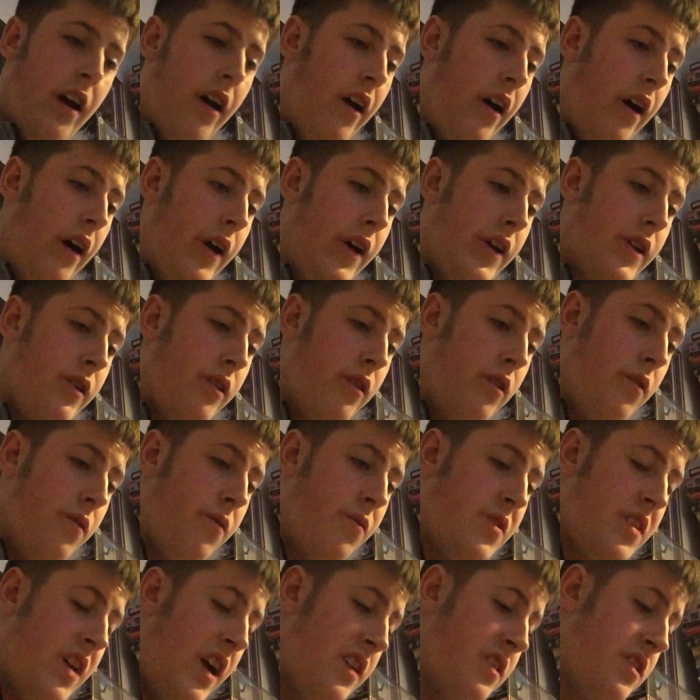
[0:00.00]
card
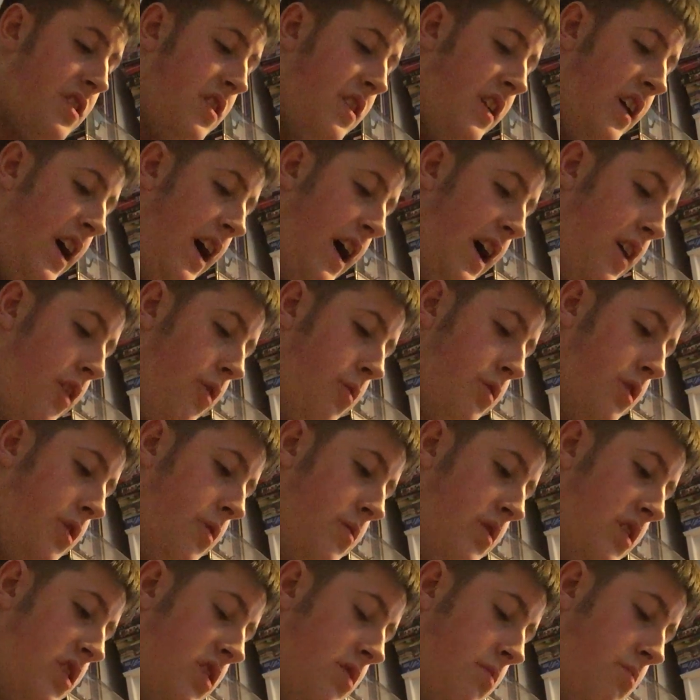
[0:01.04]
of Saxton Hale
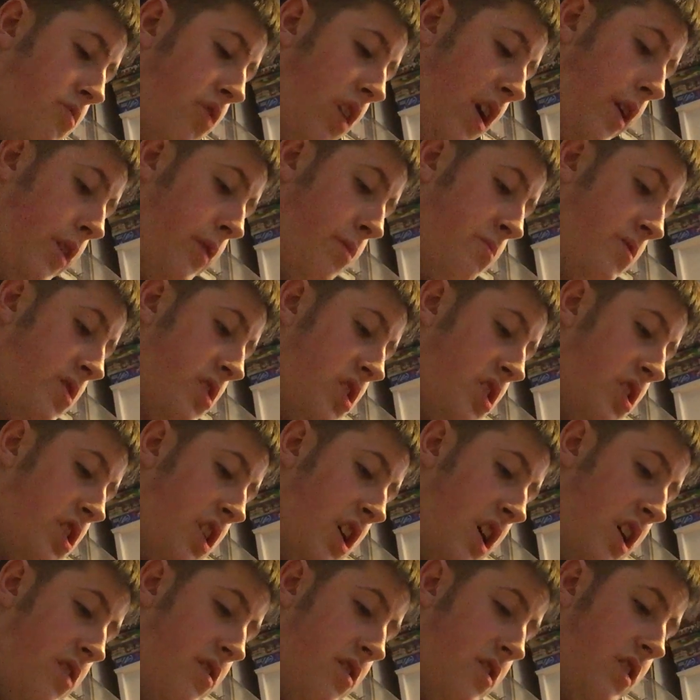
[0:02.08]
doing some random
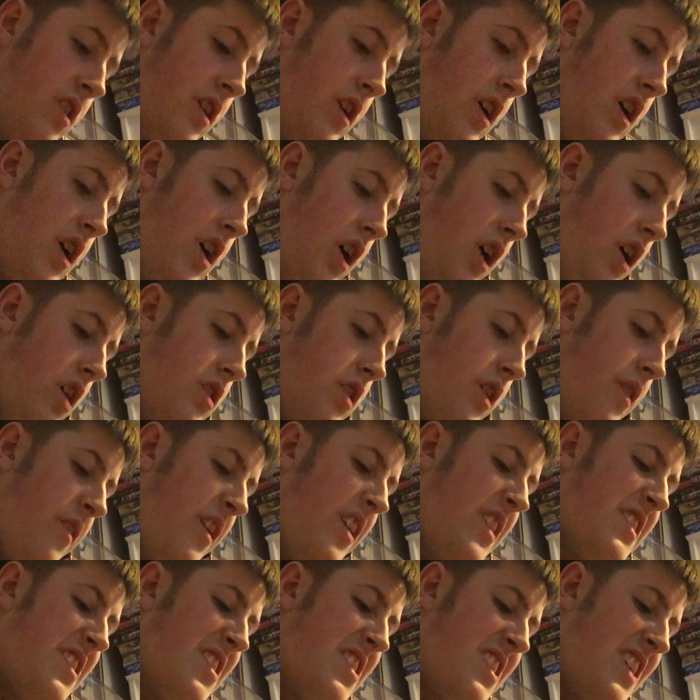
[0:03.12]
shit. Don't
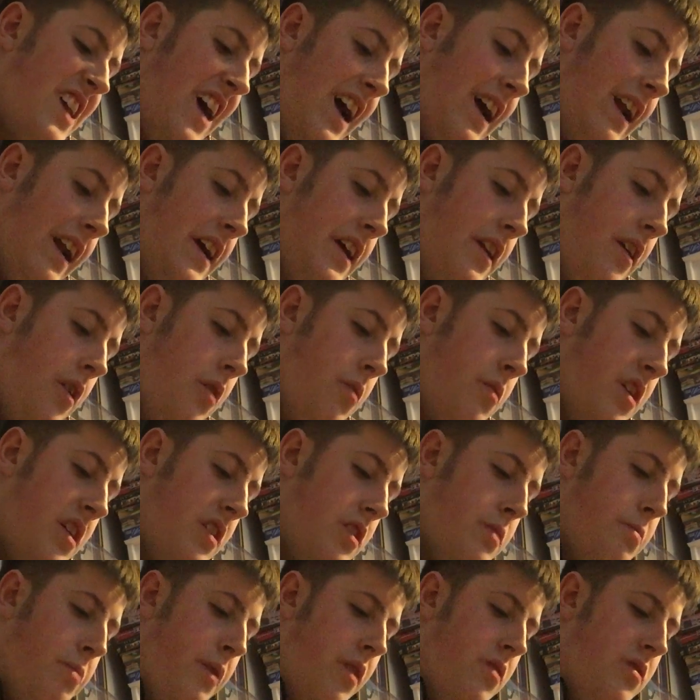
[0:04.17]
exactly know what
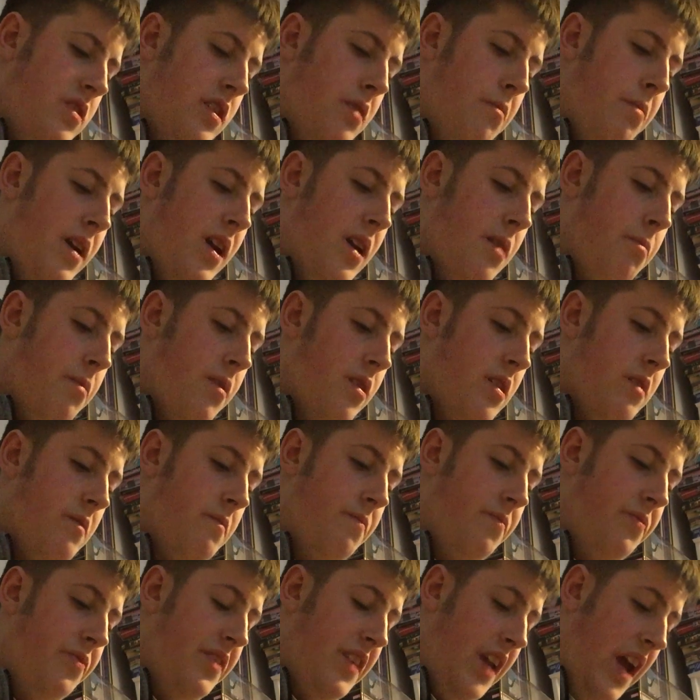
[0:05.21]
it's supposed to be, but
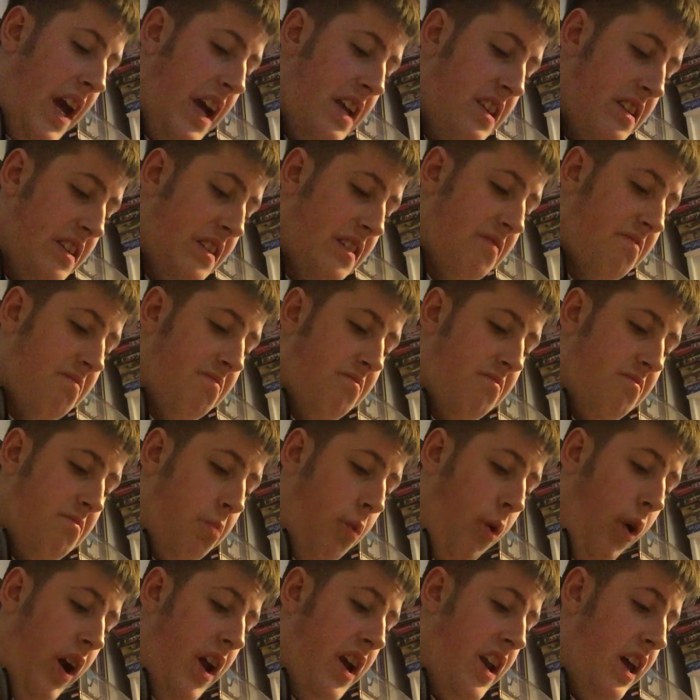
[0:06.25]
it's
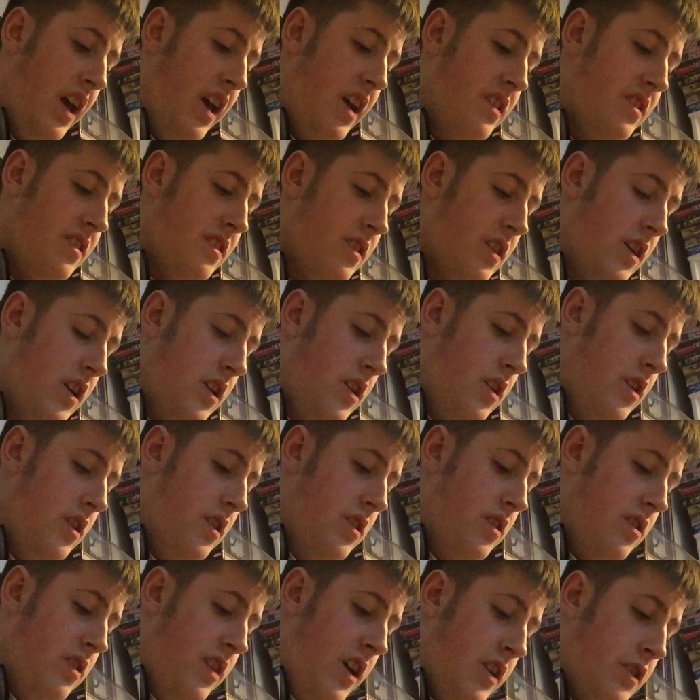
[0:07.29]
what it is.
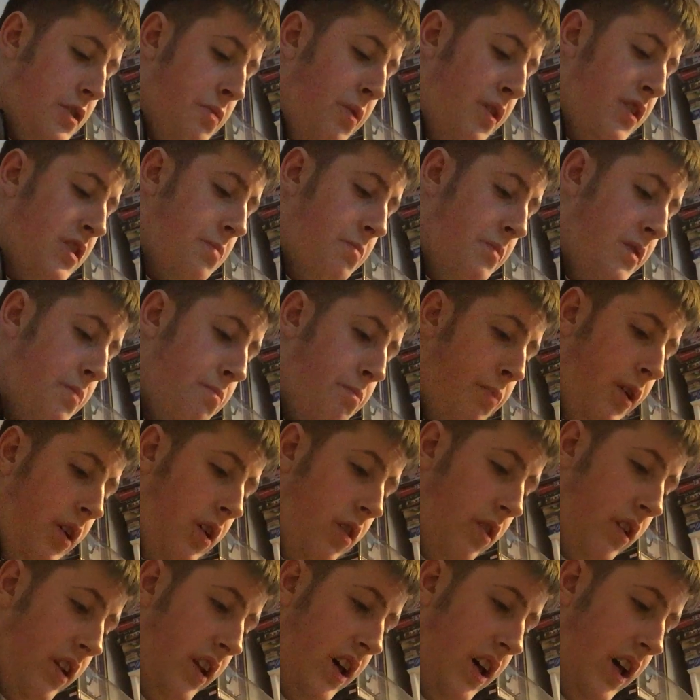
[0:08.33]
Next one's Miss
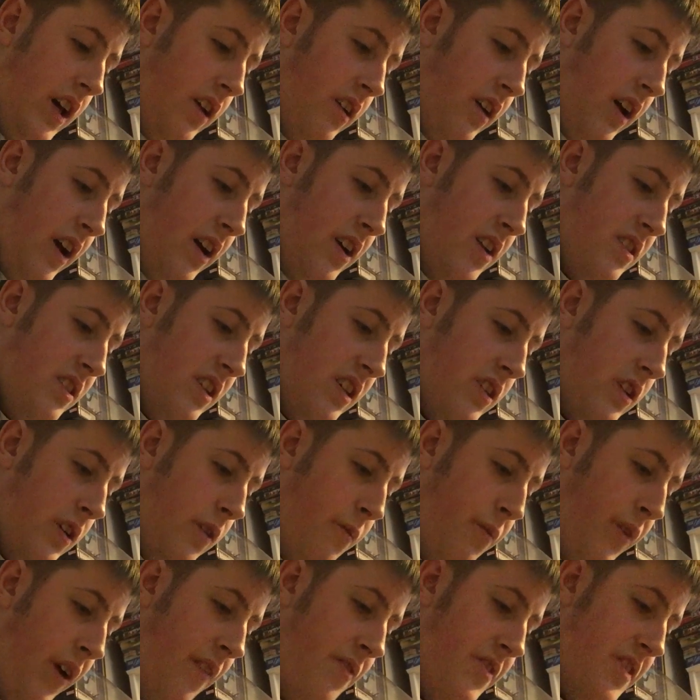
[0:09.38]
Polling, and it says
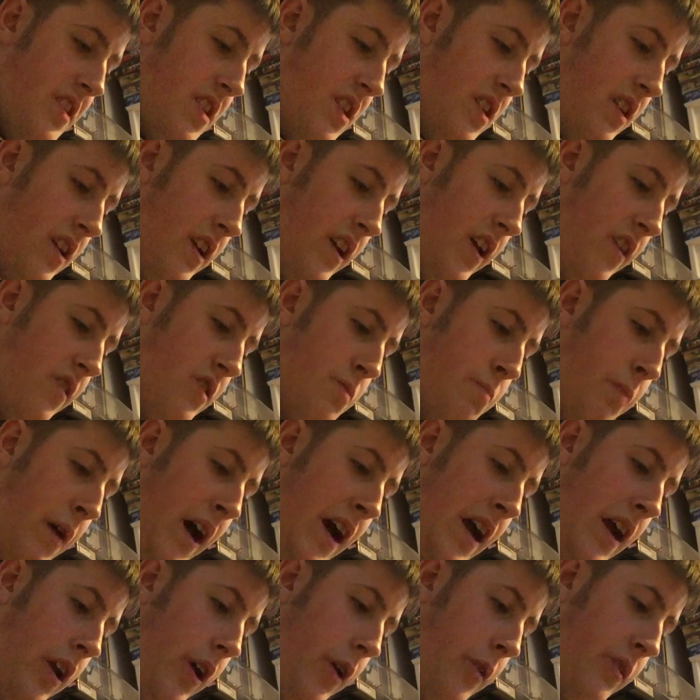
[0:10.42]
advance to the nearest
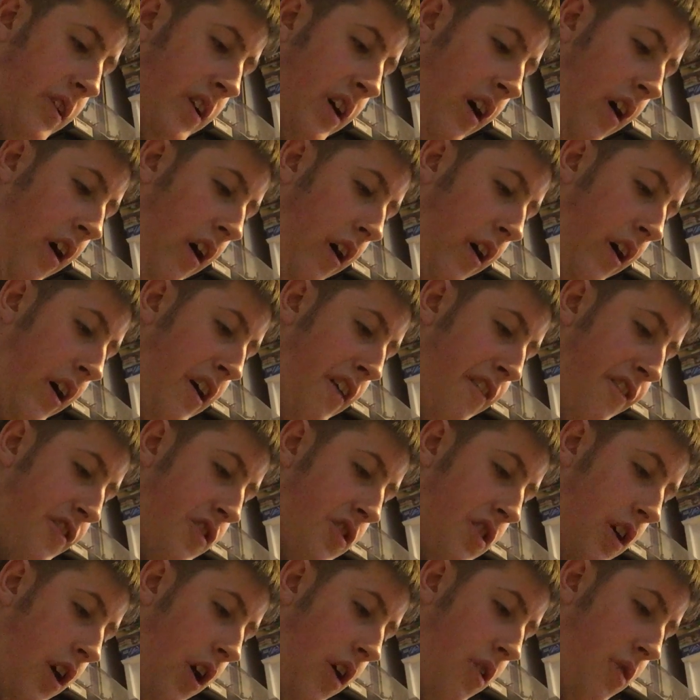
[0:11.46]
payload car. If
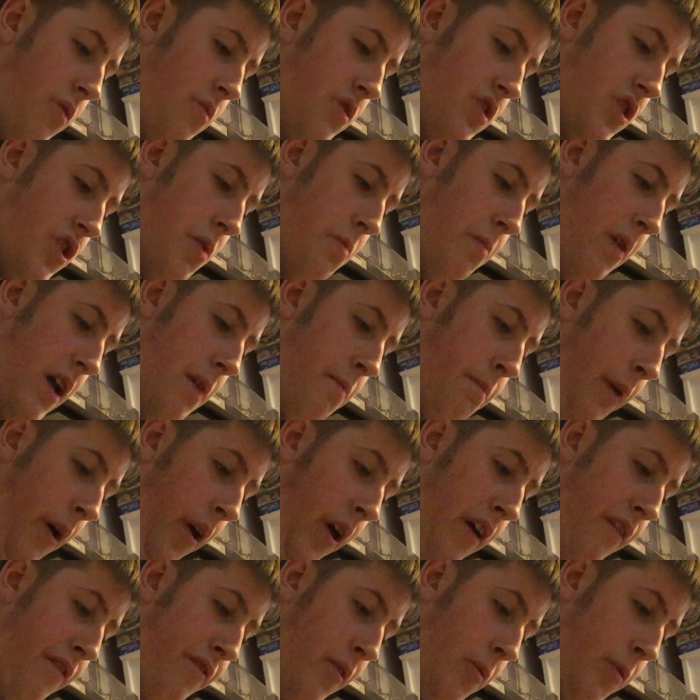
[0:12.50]
unowned, you may
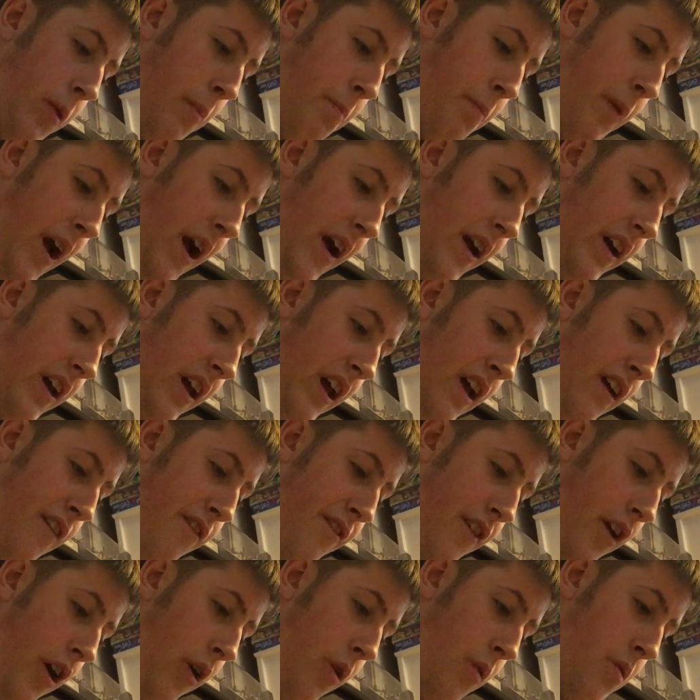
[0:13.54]
buy it from the bank. If
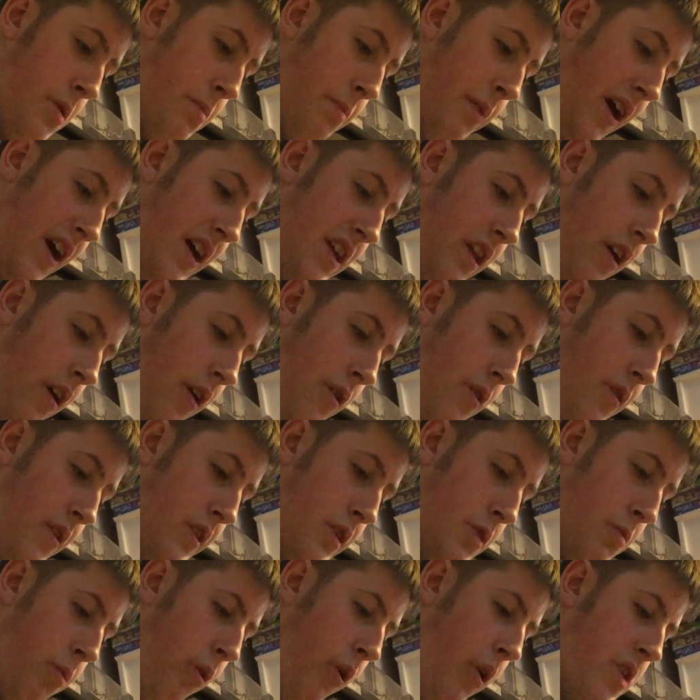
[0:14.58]
owned, pay the owner
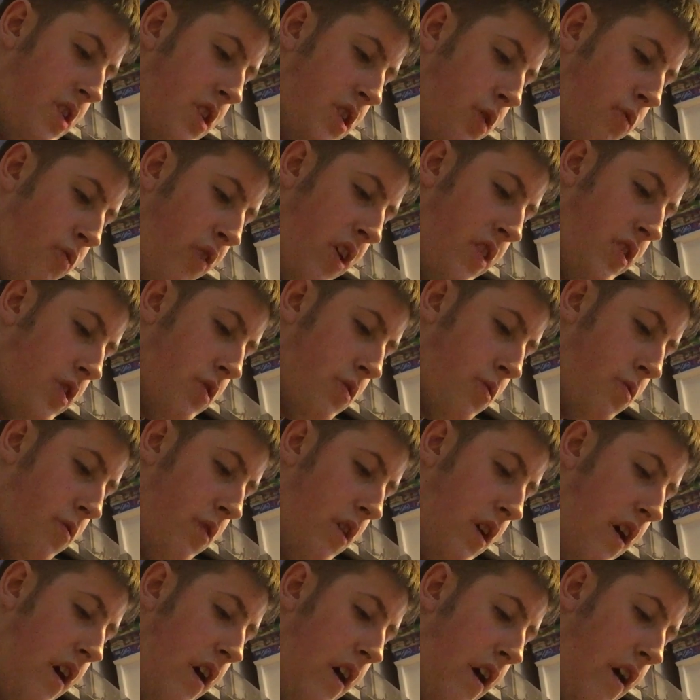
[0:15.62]
twice the rental
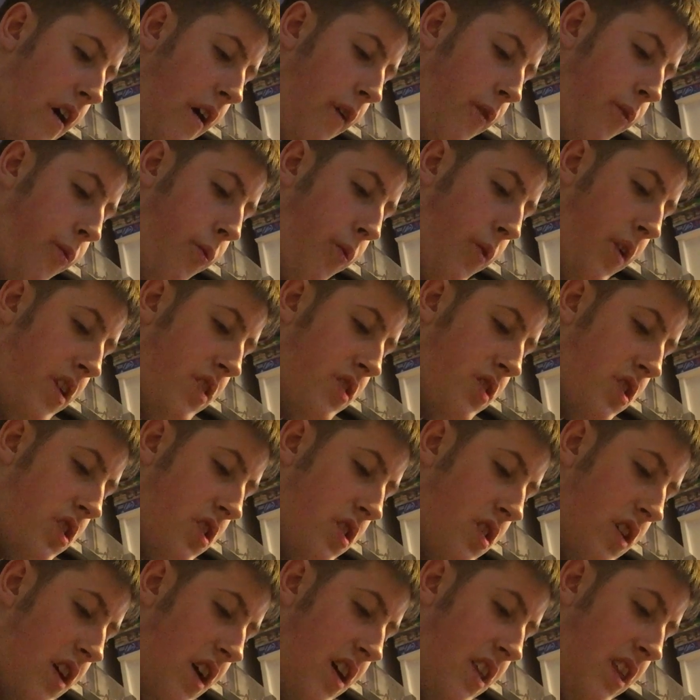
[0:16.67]
of
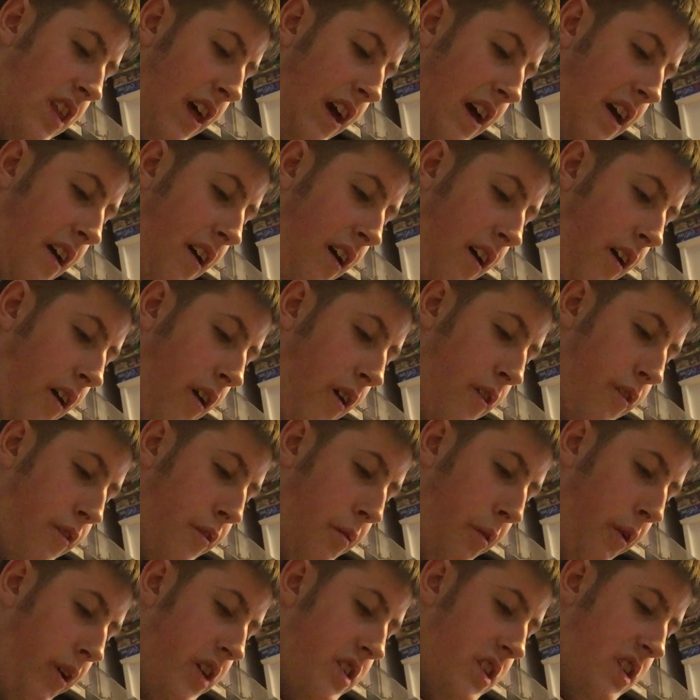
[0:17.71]
which they are
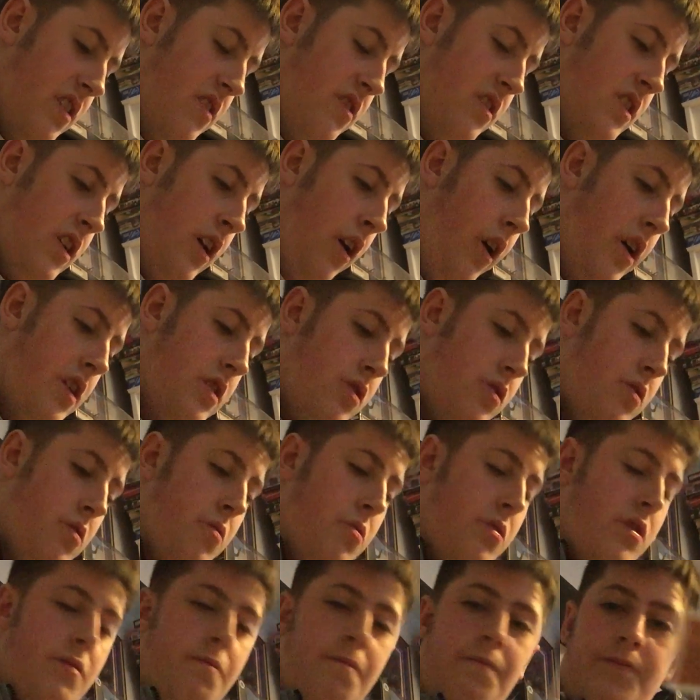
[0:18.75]
otherwise
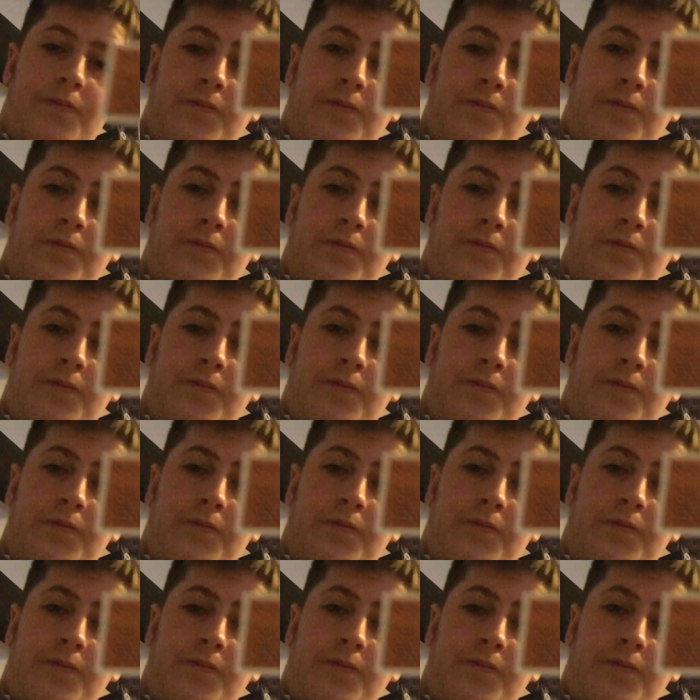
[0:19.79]
entitled.